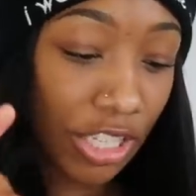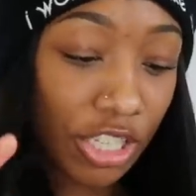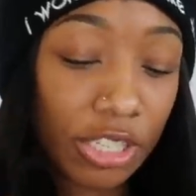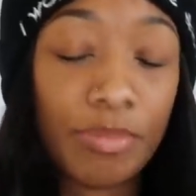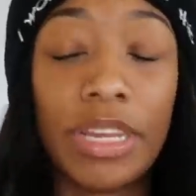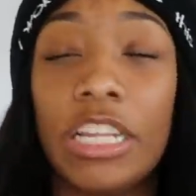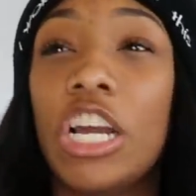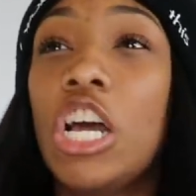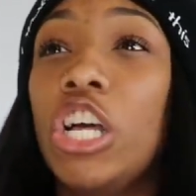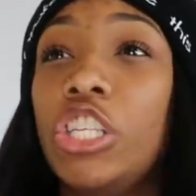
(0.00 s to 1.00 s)
It's just
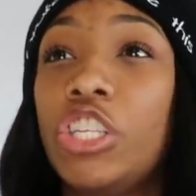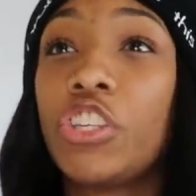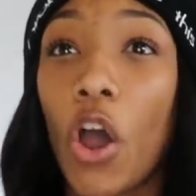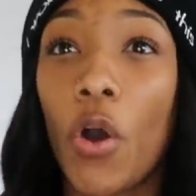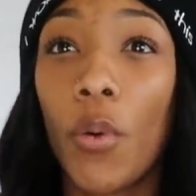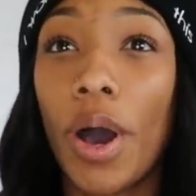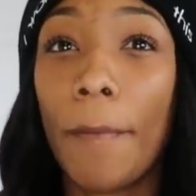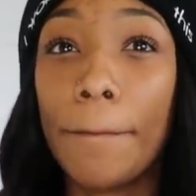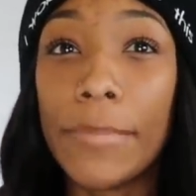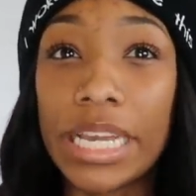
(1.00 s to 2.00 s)
being
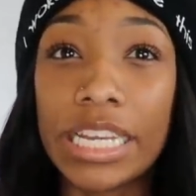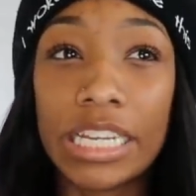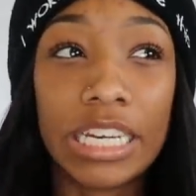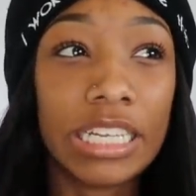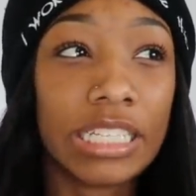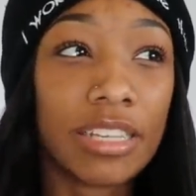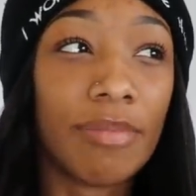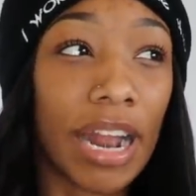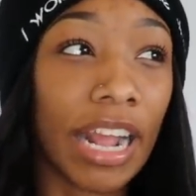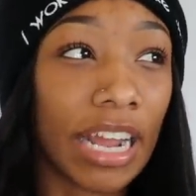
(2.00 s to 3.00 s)
so mean to
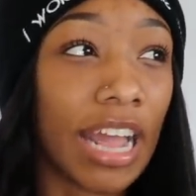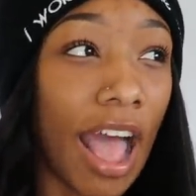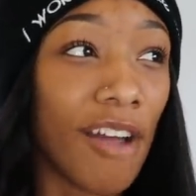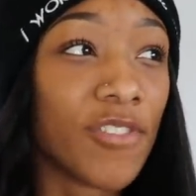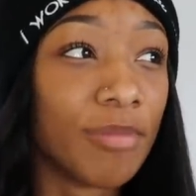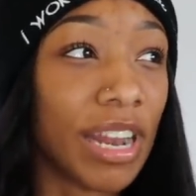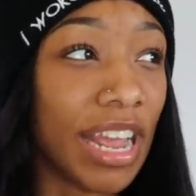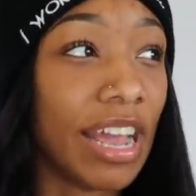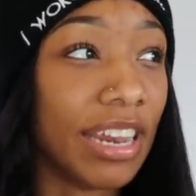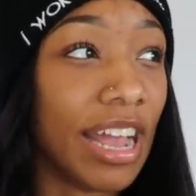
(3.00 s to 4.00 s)
my Nana after my
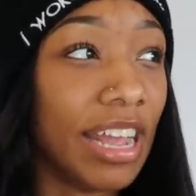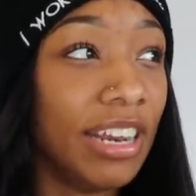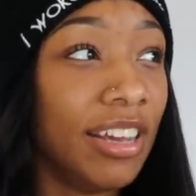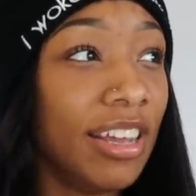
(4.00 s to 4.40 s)
dad died.